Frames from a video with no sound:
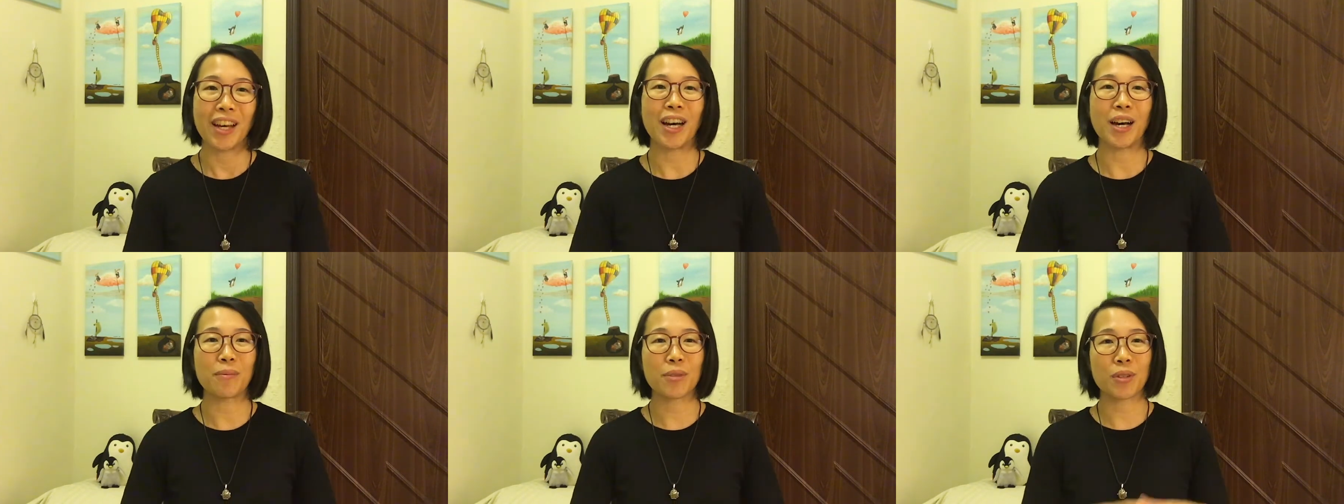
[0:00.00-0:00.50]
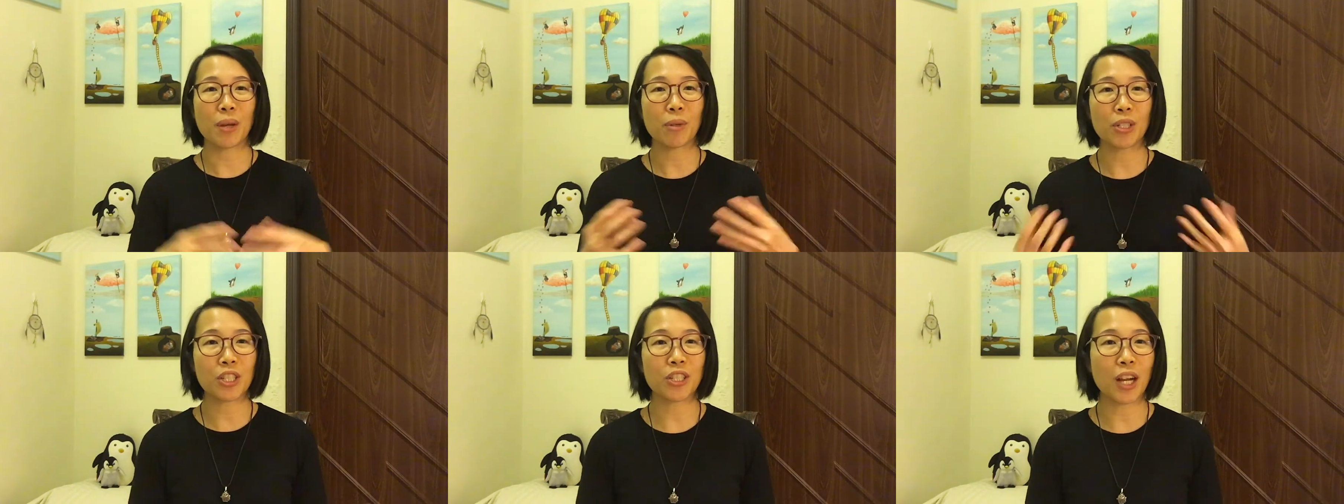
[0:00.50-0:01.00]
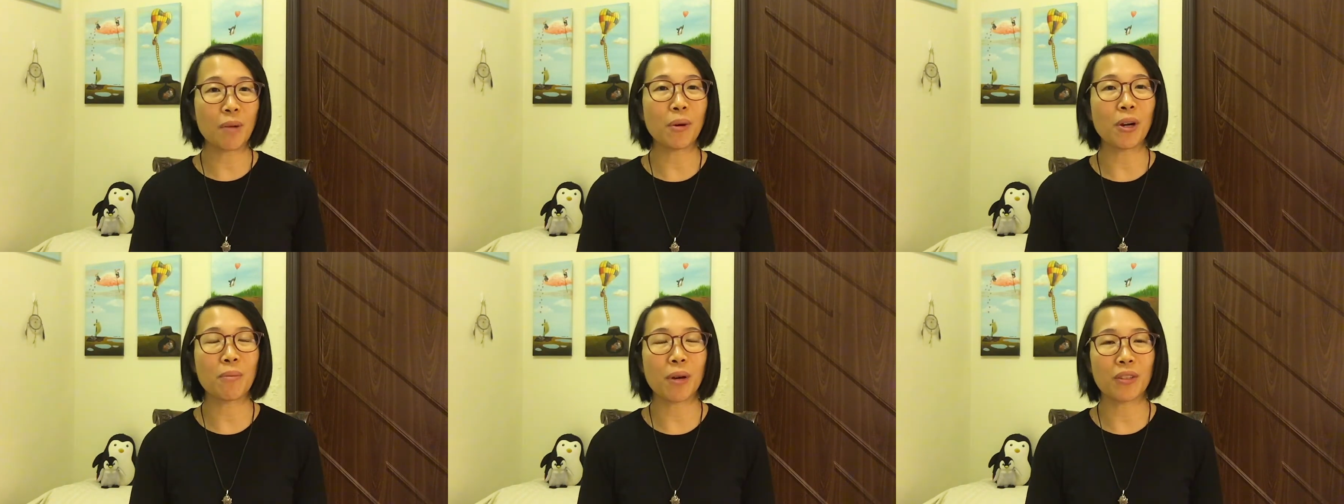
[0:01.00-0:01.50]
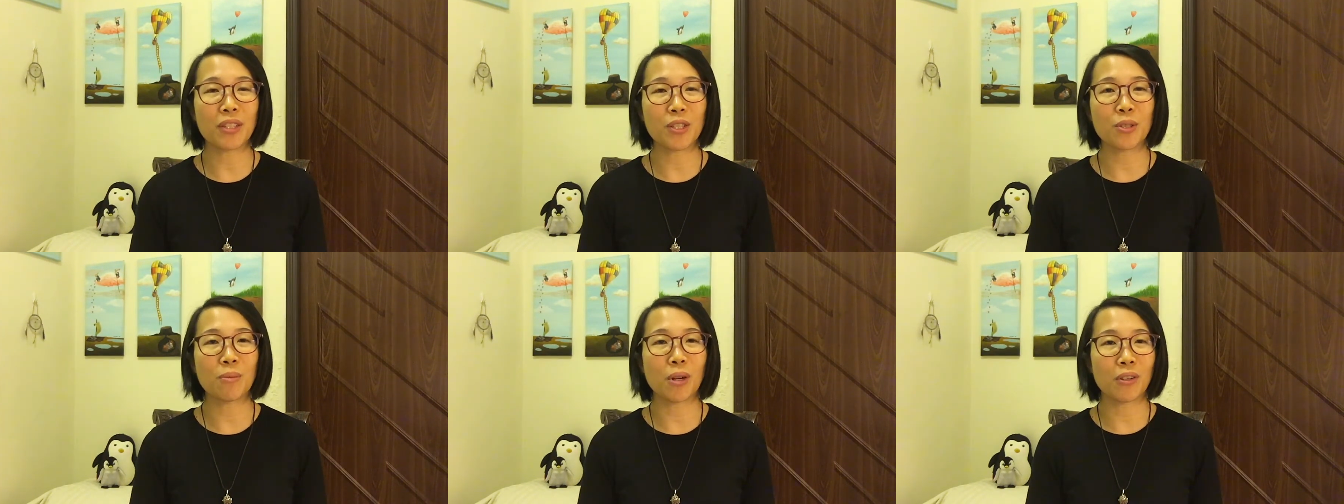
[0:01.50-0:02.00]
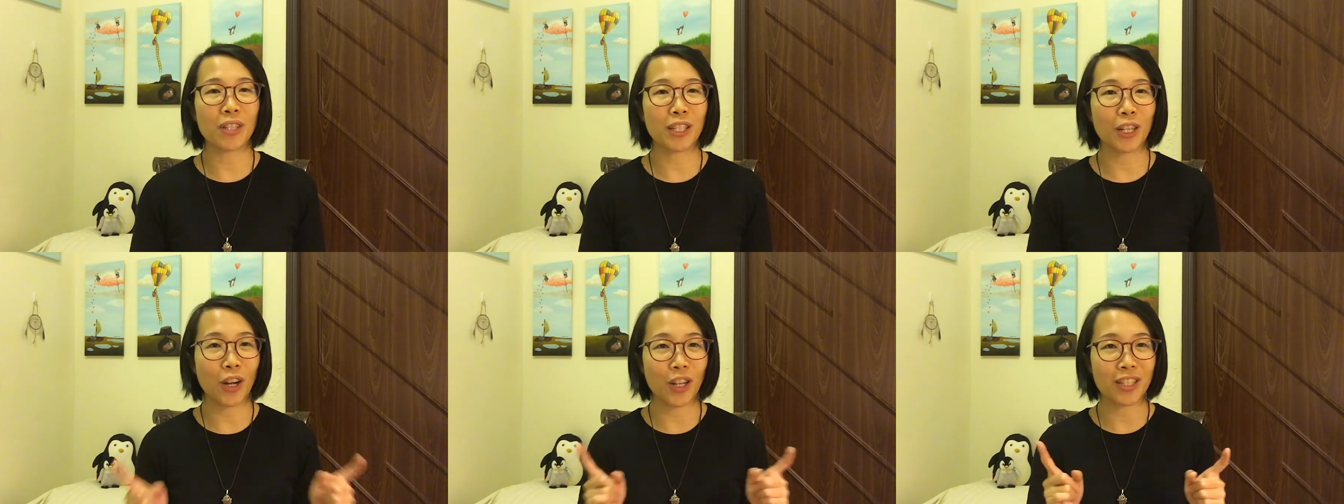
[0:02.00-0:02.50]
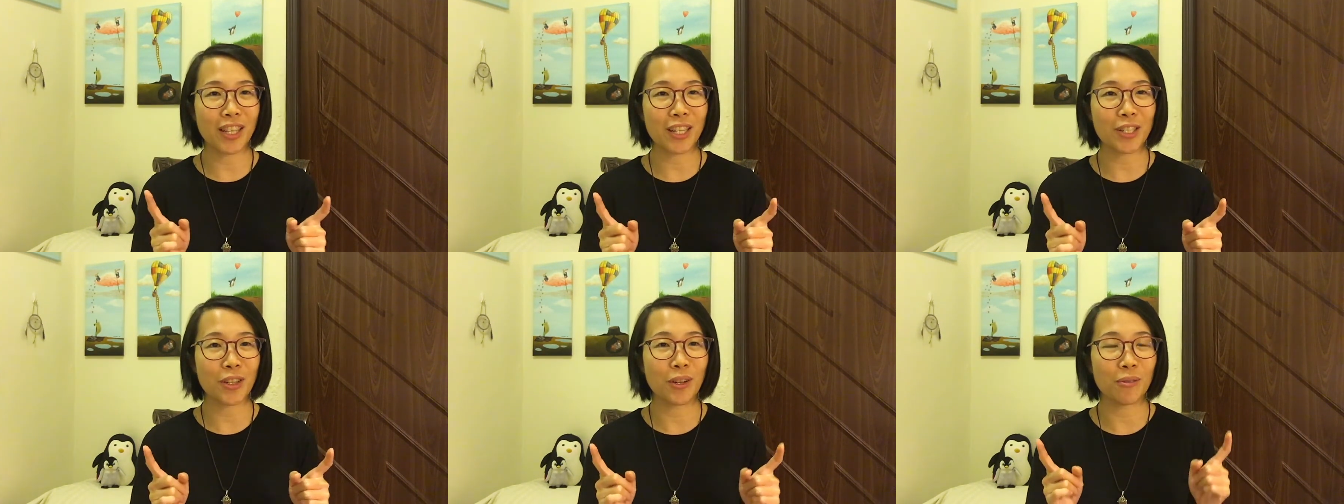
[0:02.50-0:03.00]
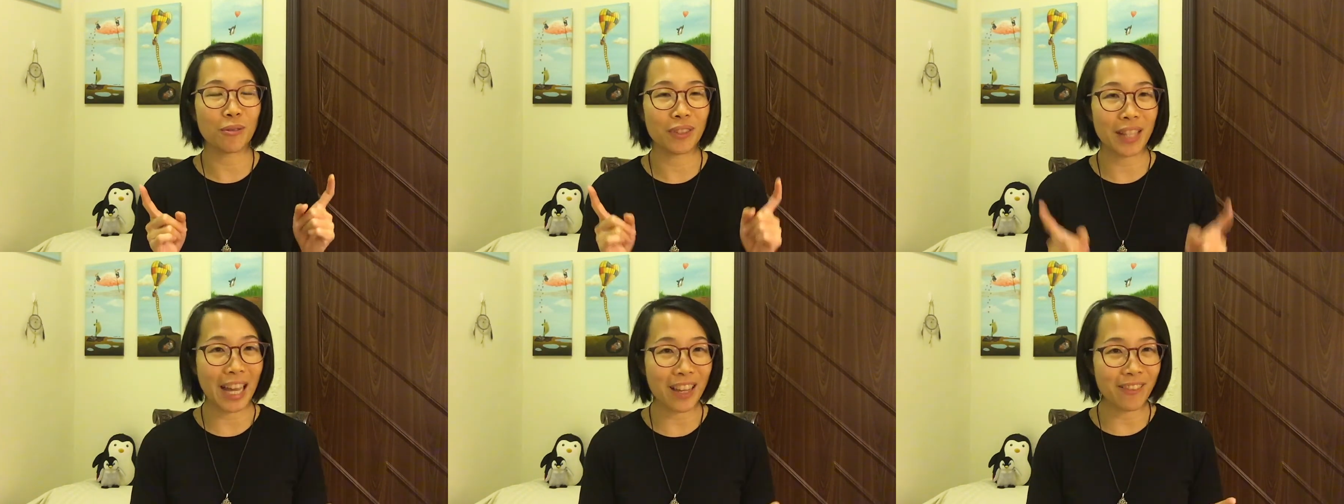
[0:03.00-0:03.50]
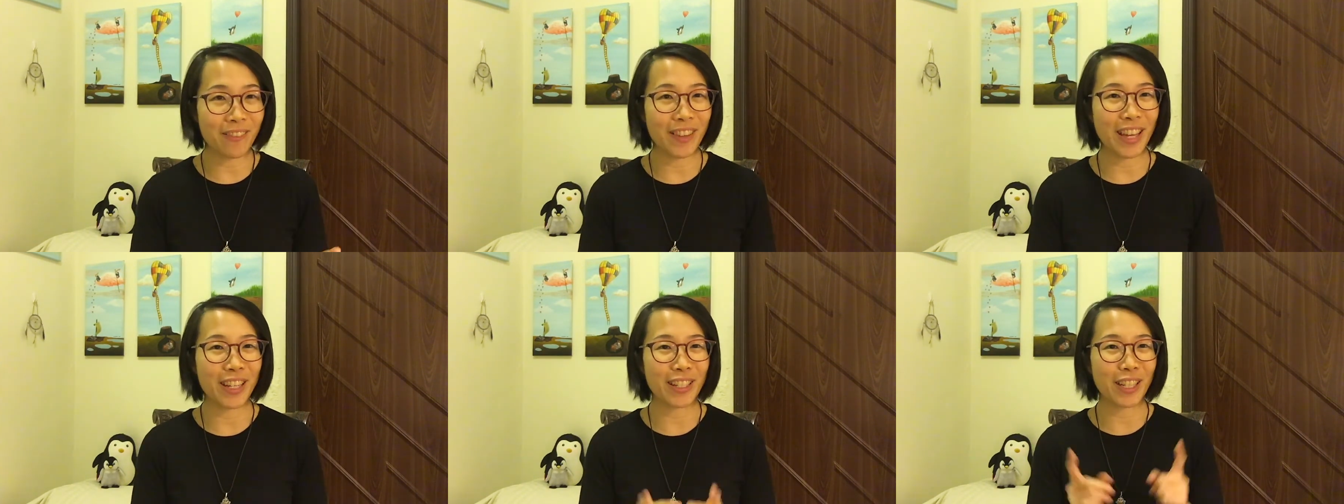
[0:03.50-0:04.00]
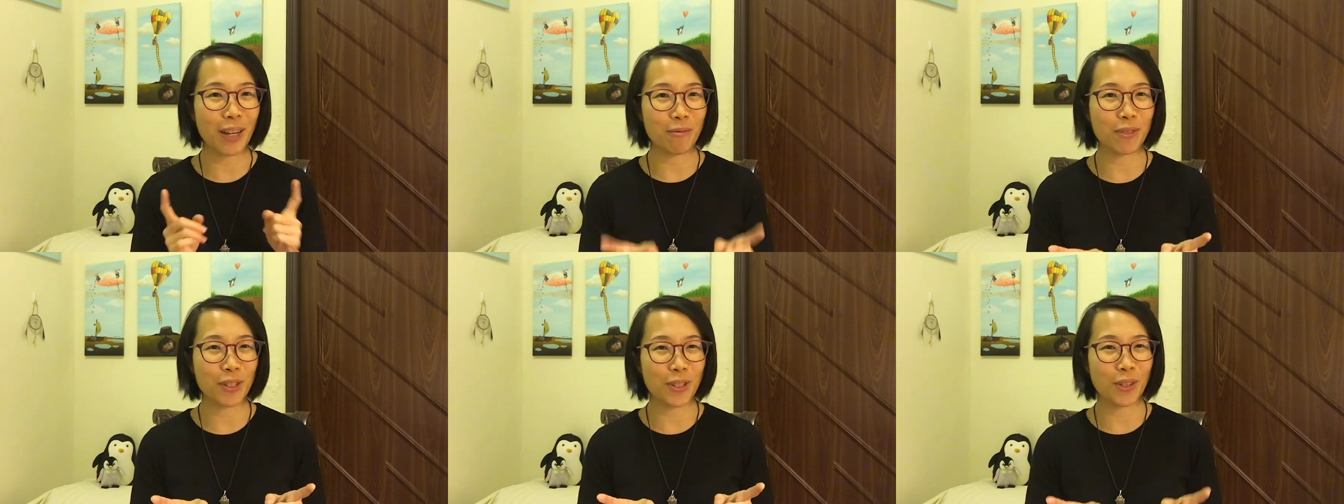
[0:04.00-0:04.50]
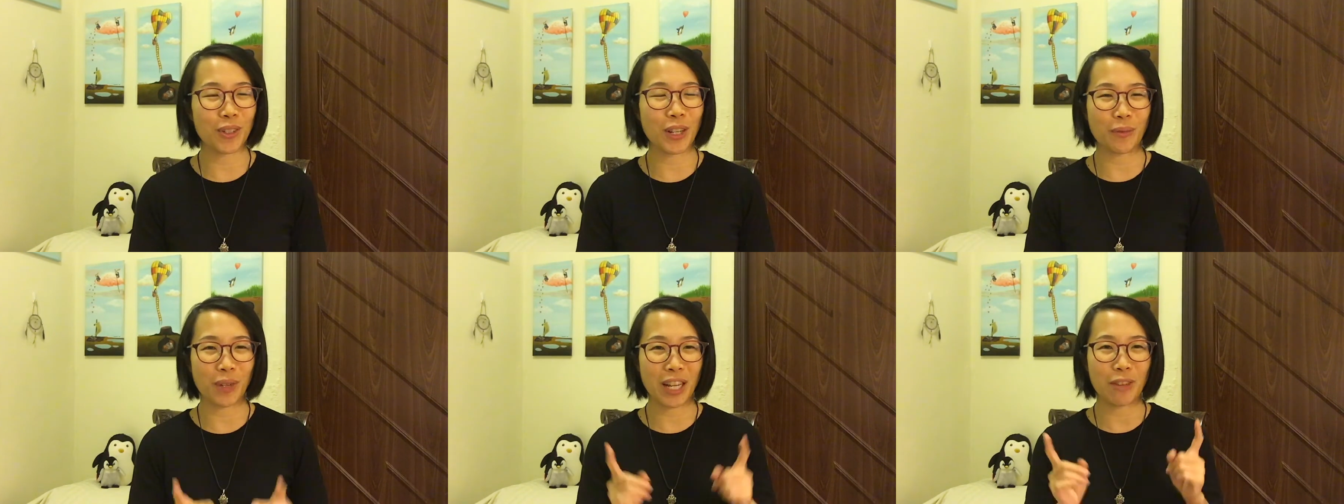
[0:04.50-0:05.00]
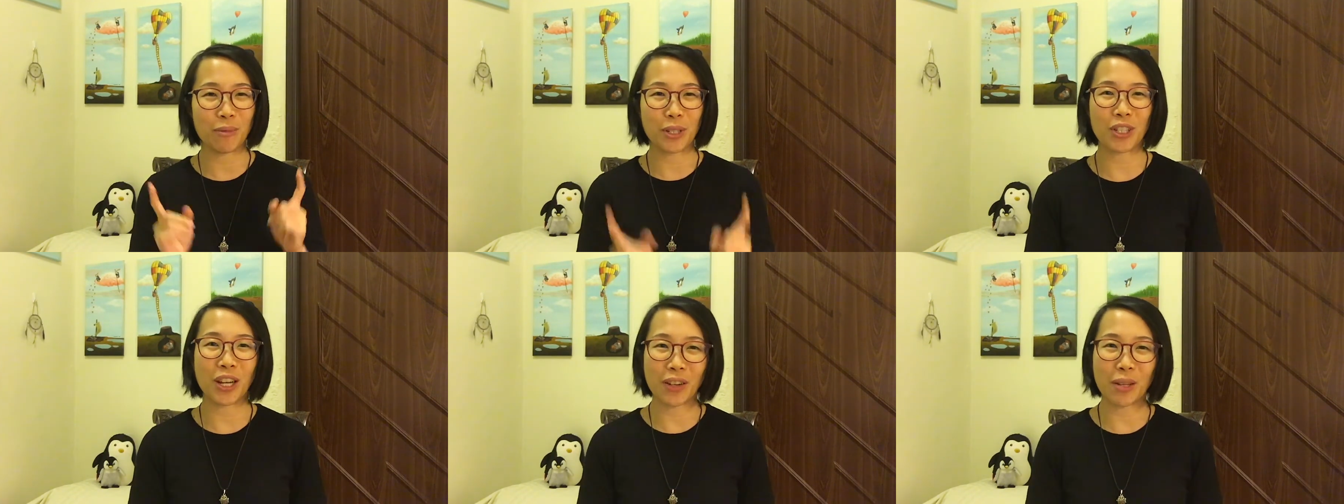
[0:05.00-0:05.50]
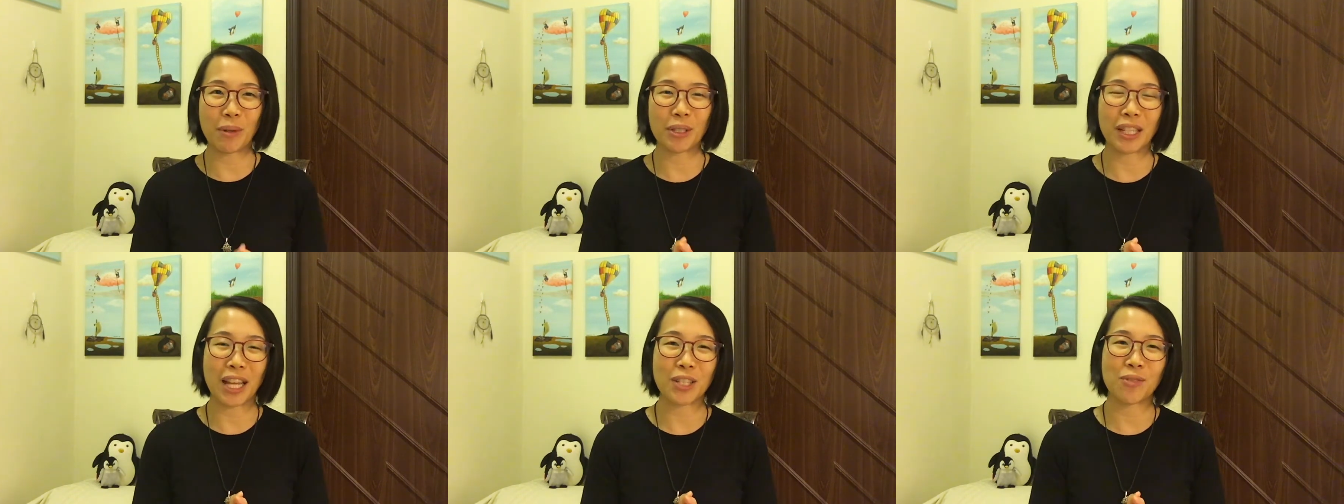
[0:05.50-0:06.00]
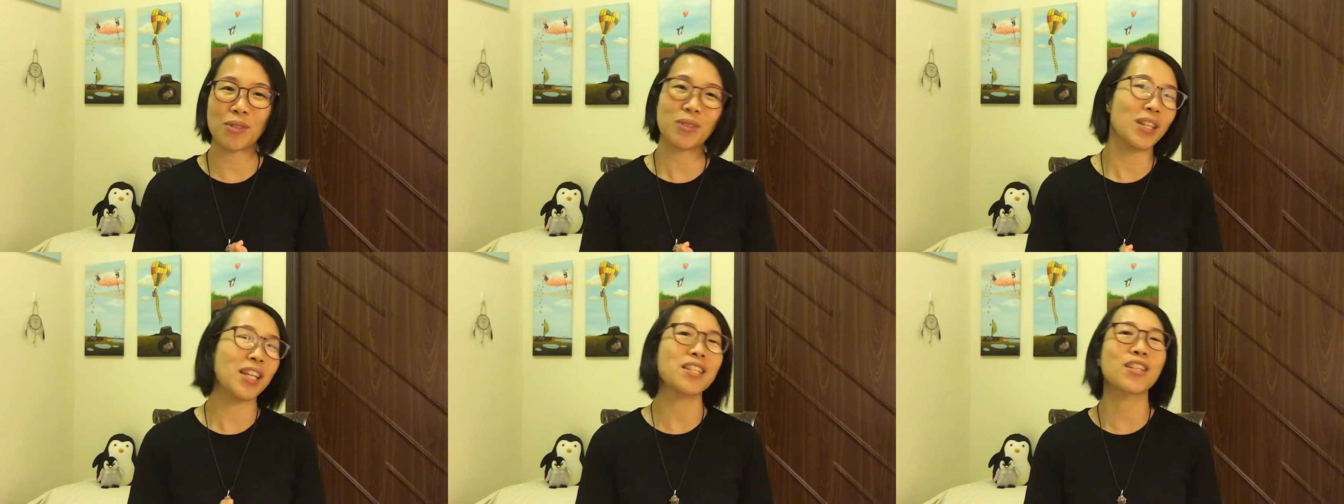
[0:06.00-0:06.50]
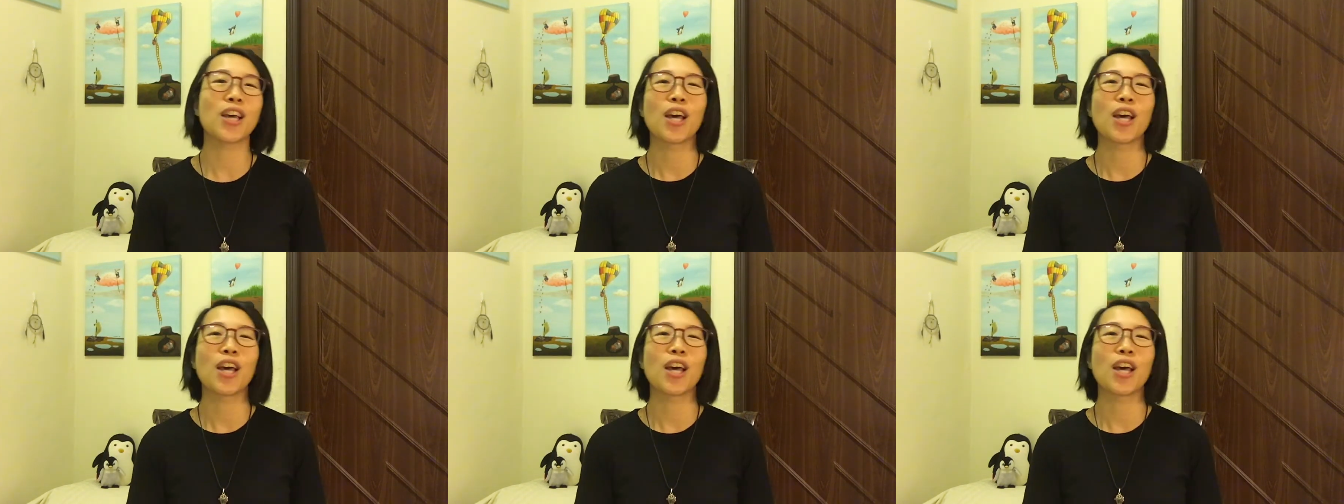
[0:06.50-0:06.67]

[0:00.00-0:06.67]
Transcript: Um, so I'm going to share more about this tomorrow in the context of life and the comfort zone and what I've been sharing about the last few days.